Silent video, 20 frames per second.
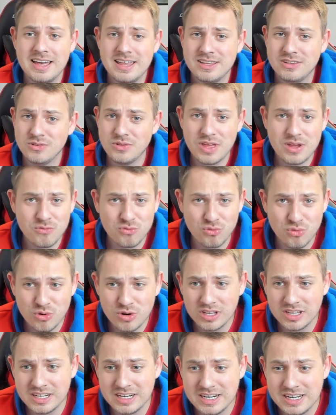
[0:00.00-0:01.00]
Do they
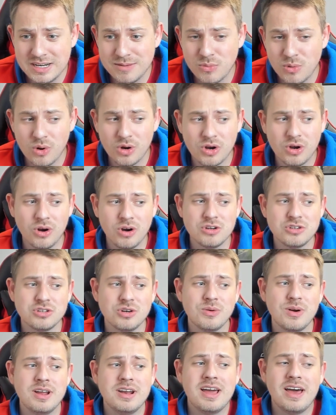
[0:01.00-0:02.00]
really need more card draw
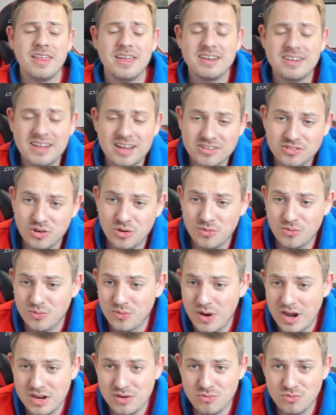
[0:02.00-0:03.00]
right now? That deck's
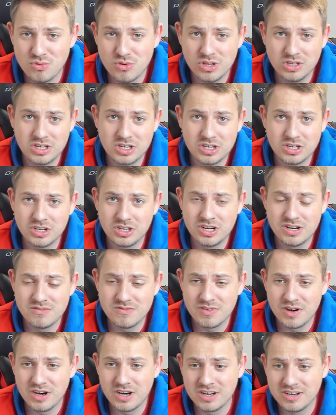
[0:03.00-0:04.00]
already really good and
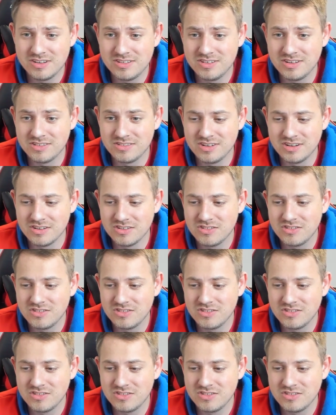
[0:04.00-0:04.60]
very consistent.